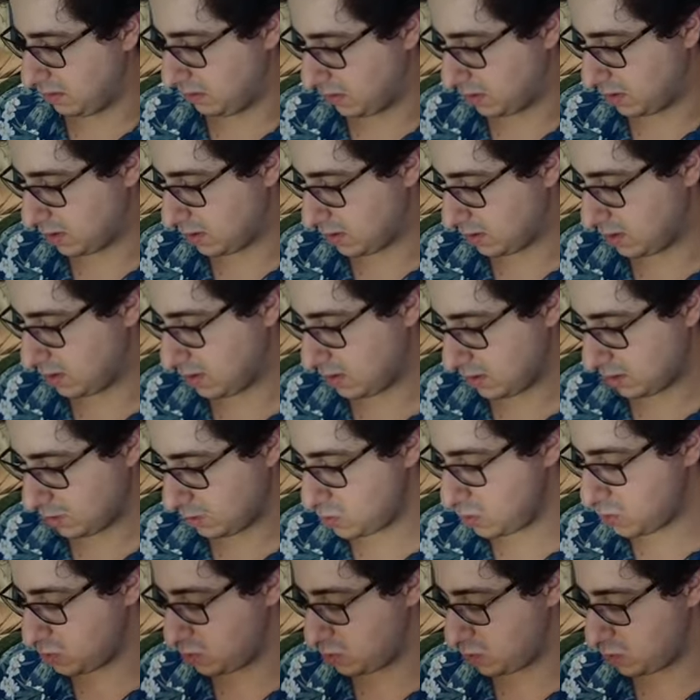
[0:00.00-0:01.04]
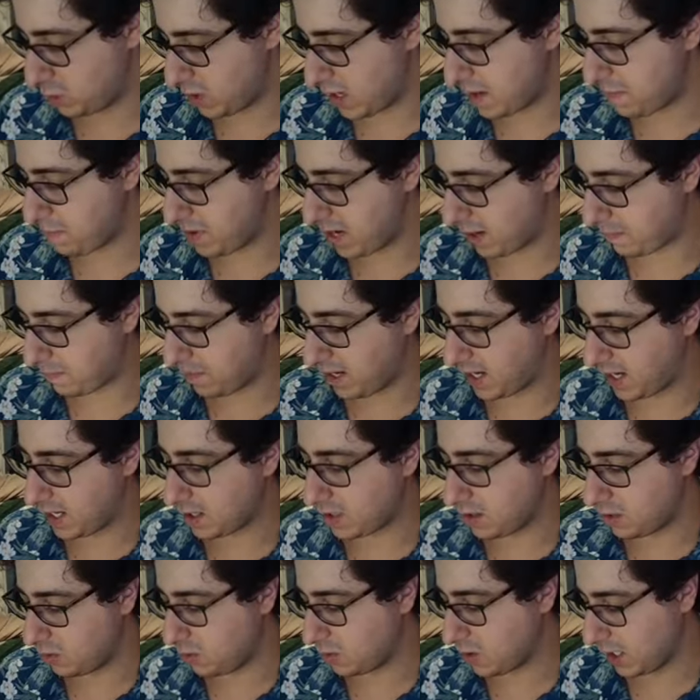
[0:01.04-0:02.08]
Ooh, white
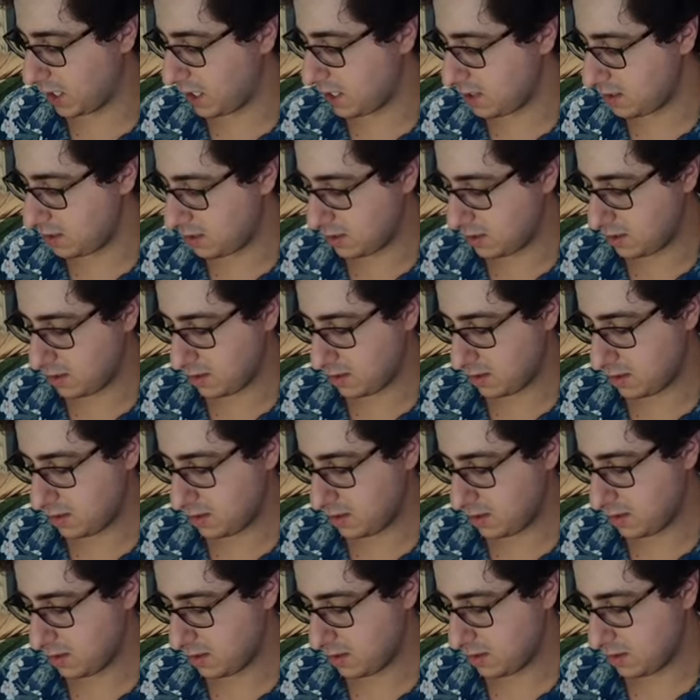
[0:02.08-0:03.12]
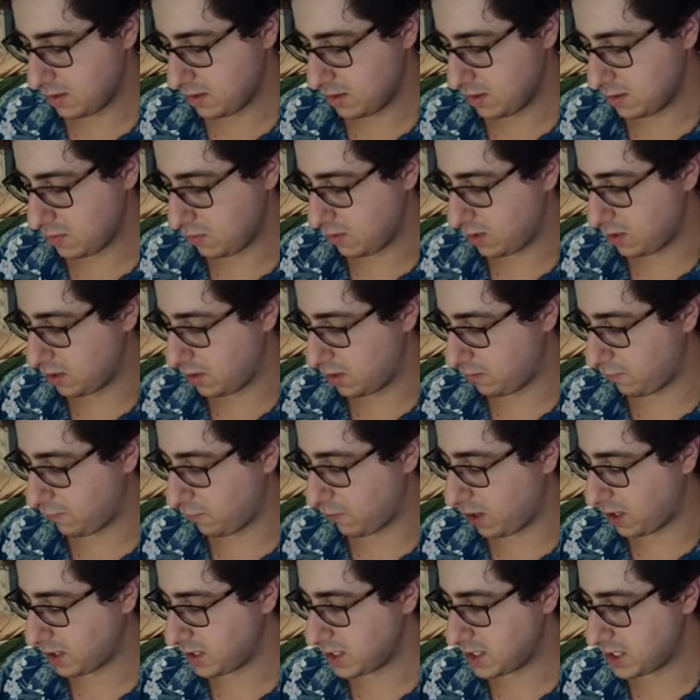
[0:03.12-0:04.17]
backpack. Okay. Three to the
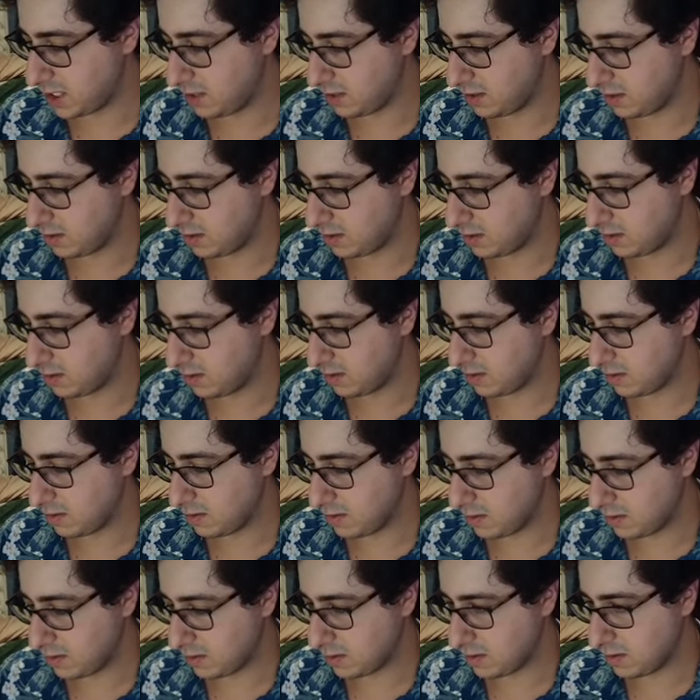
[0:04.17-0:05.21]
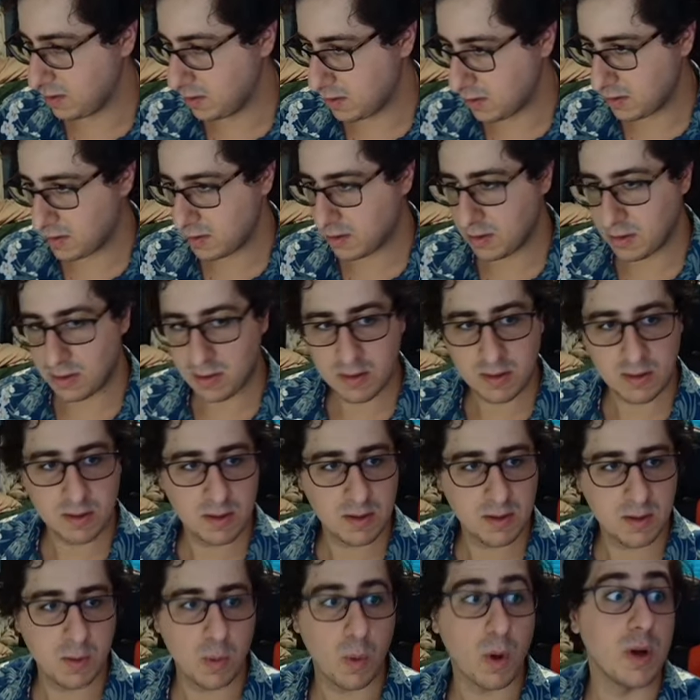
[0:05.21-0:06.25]
front. What
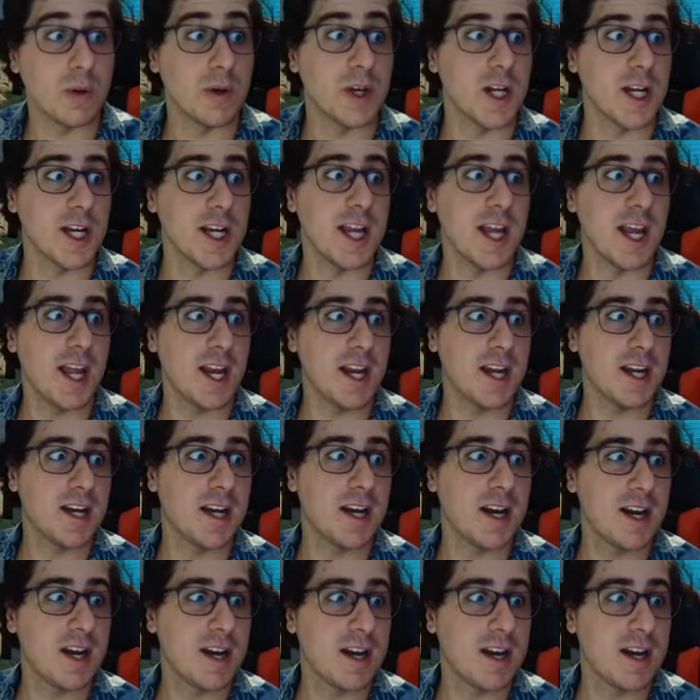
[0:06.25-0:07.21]
are we gonna get?